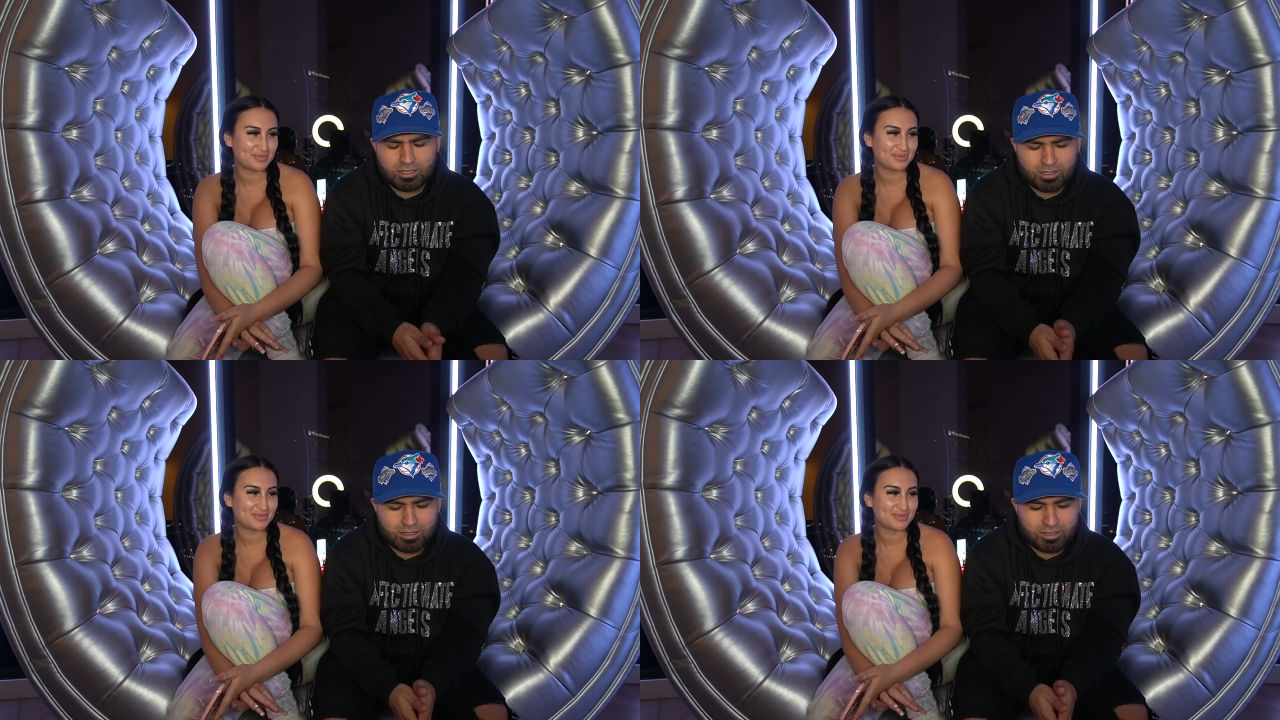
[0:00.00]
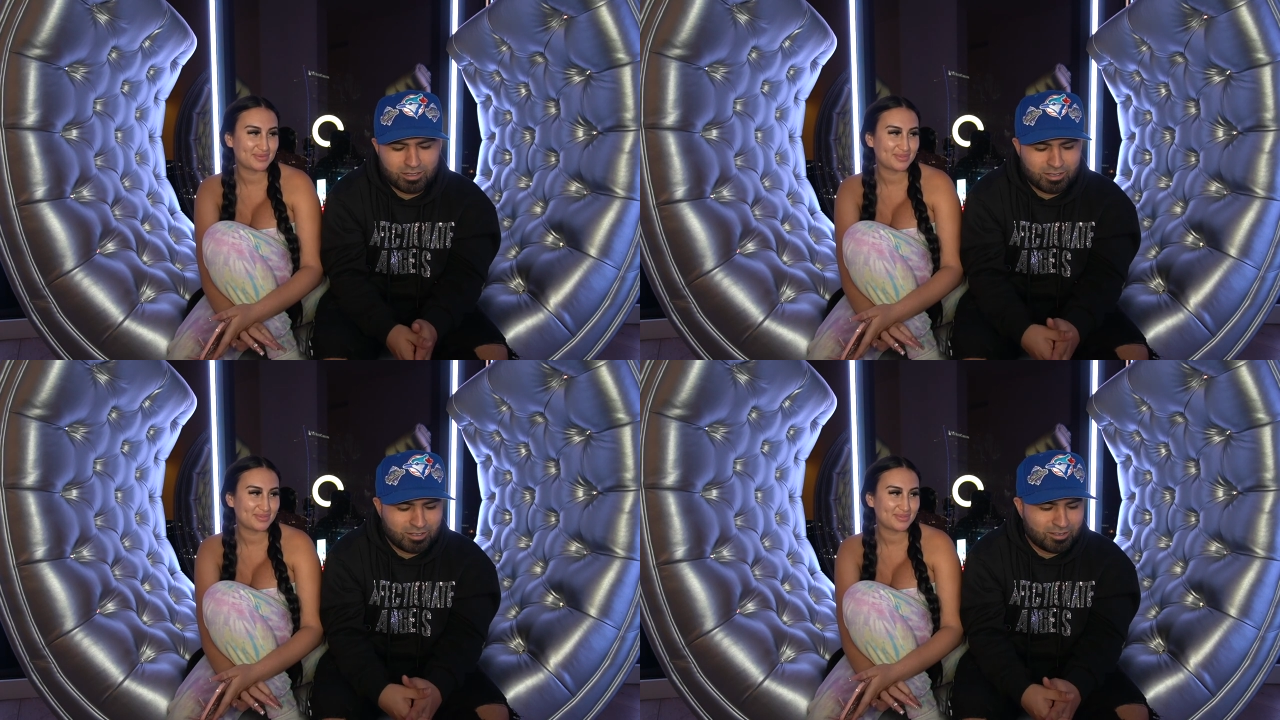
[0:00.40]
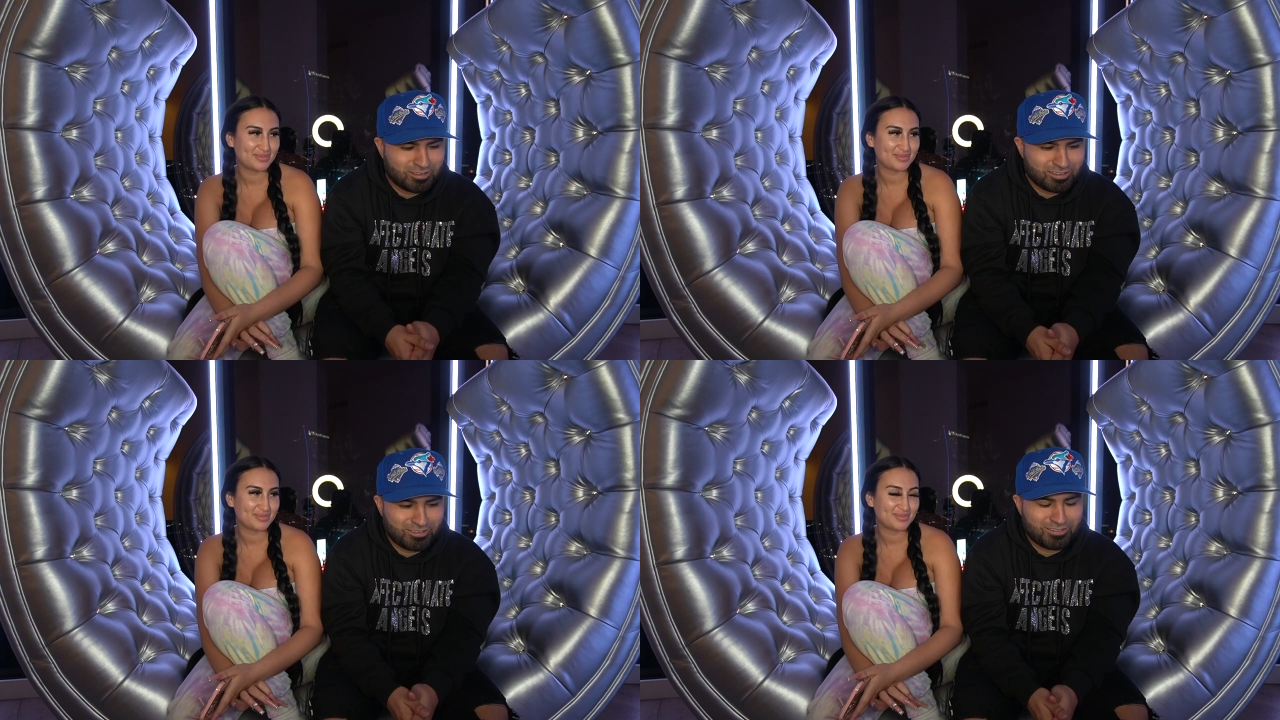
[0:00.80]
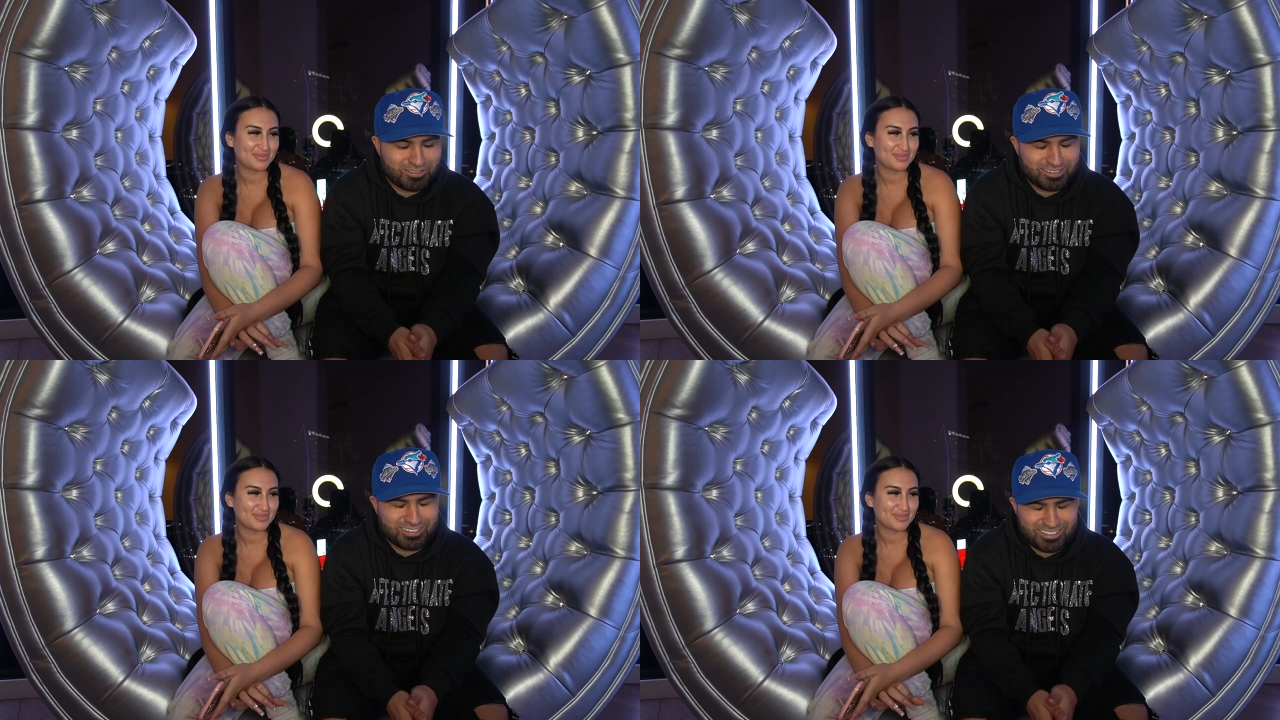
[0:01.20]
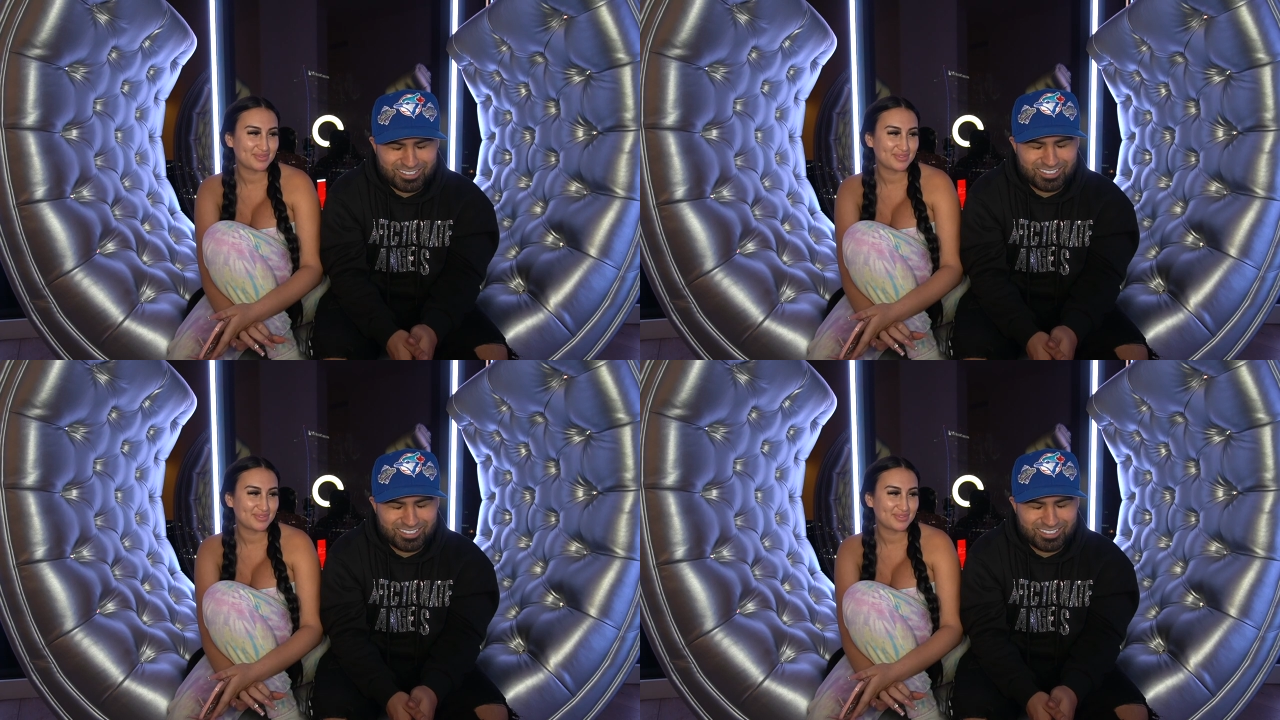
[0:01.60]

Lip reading: Nobody speaks.